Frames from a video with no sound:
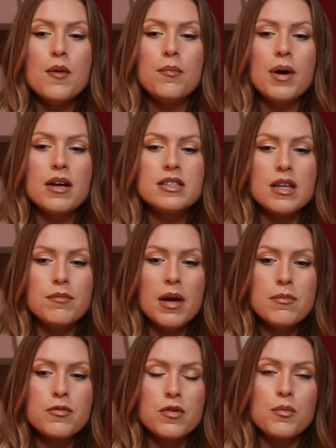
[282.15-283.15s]
But
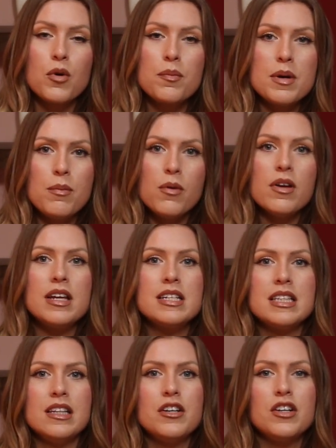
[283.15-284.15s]
sometimes for more people, it is
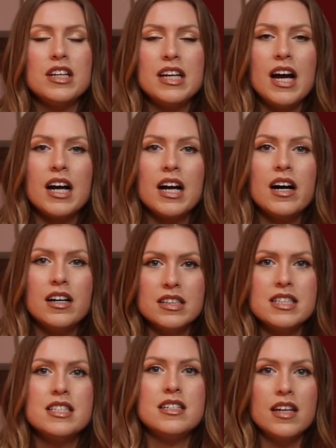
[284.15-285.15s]
literally a
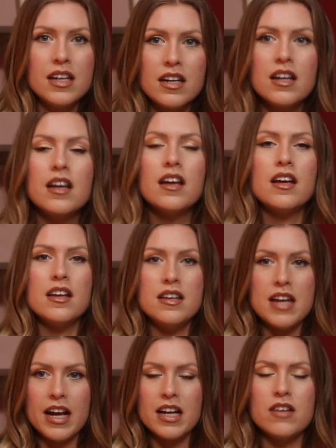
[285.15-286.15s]
constant
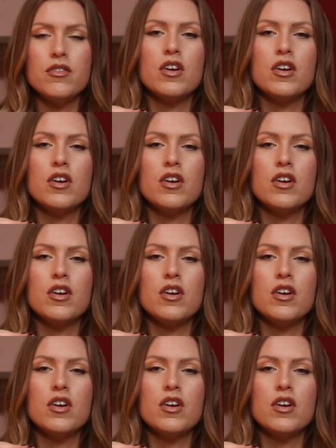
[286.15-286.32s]
negative.